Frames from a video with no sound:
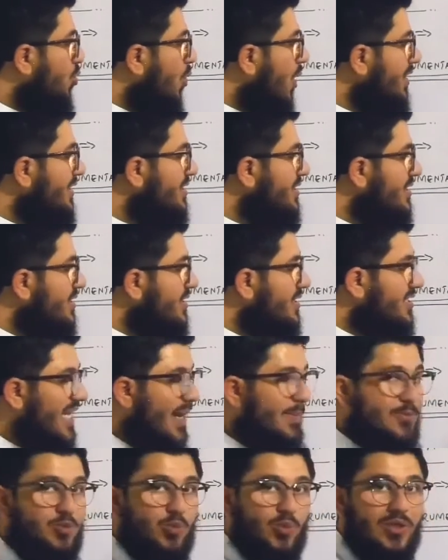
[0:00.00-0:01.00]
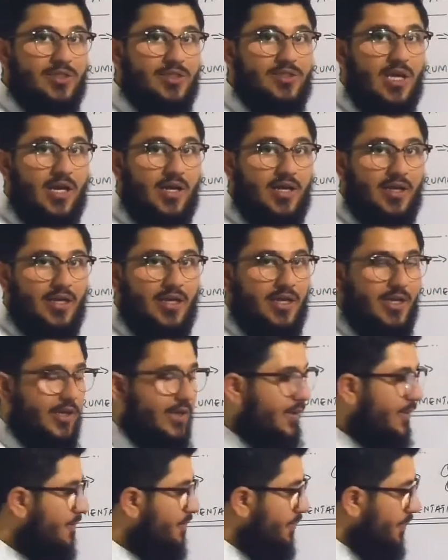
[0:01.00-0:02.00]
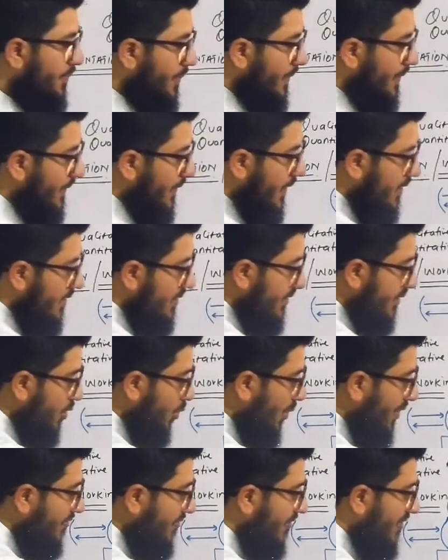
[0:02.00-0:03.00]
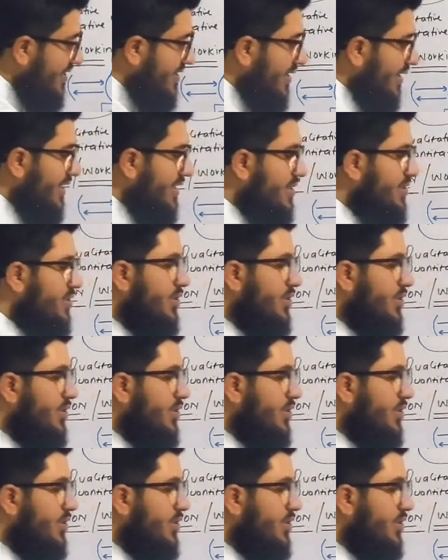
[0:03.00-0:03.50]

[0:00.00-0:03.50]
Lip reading: So what steps will occur here? The very first